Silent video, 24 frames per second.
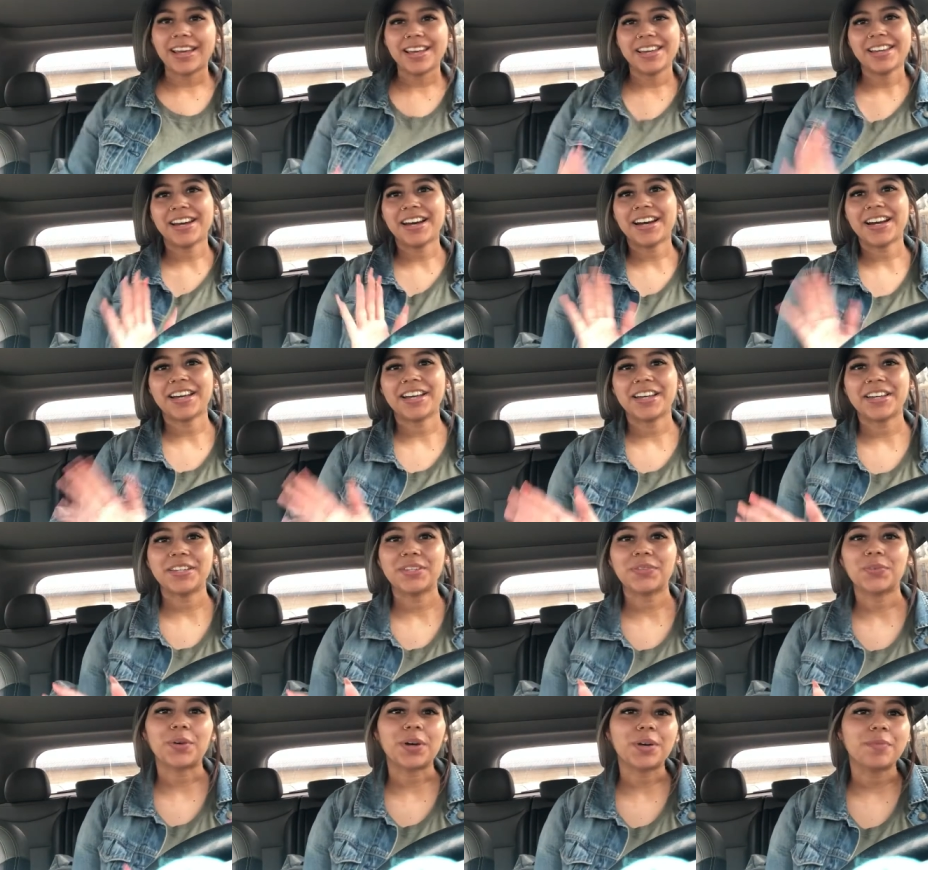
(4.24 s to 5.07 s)
Hey
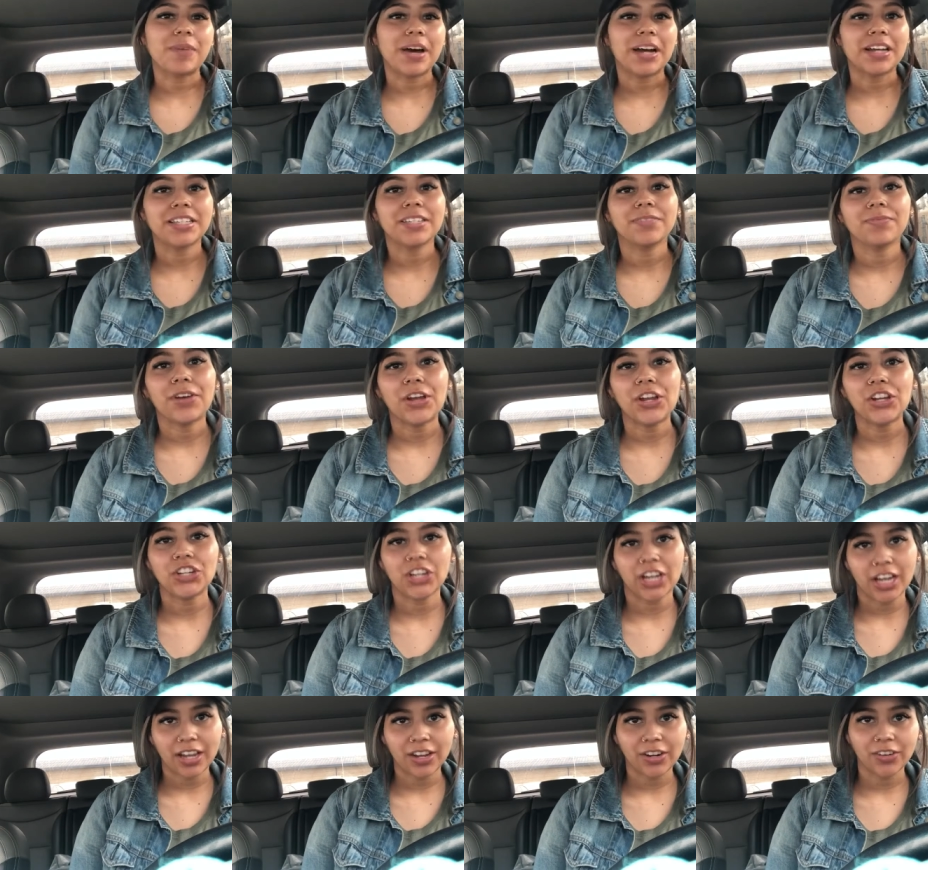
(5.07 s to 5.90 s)
guys, welcome back to my
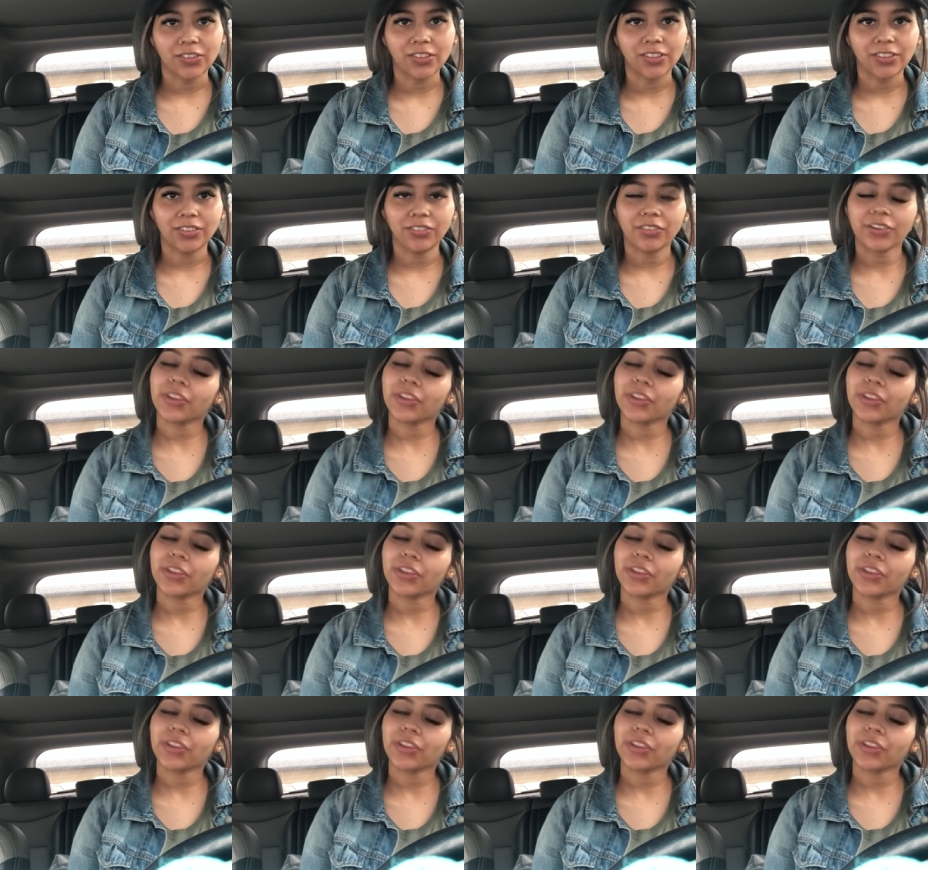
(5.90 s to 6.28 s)
channel.